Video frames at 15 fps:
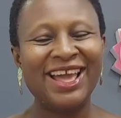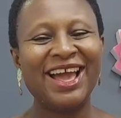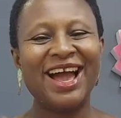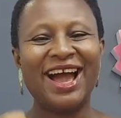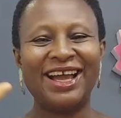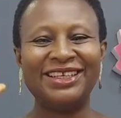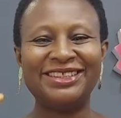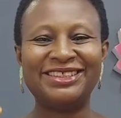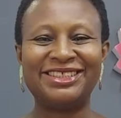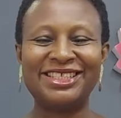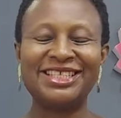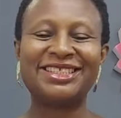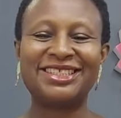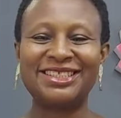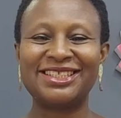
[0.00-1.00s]
and
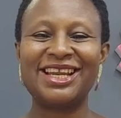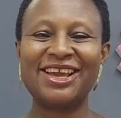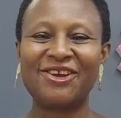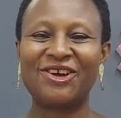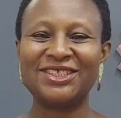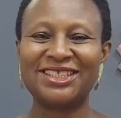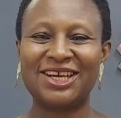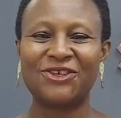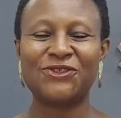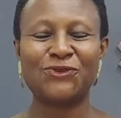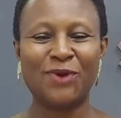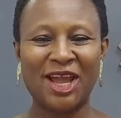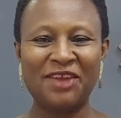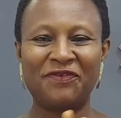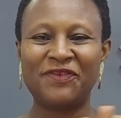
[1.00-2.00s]
this is Lagos
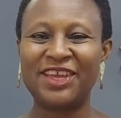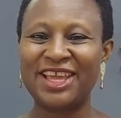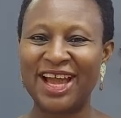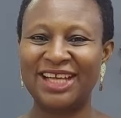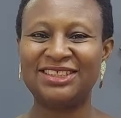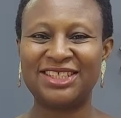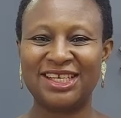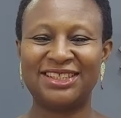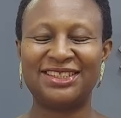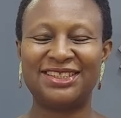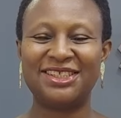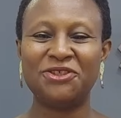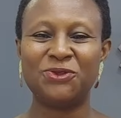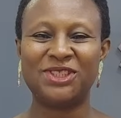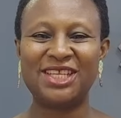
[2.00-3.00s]
Housewife Gadget
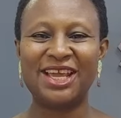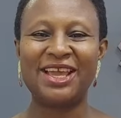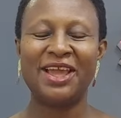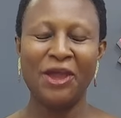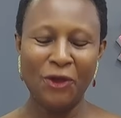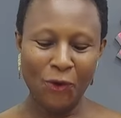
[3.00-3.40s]
Tuesday,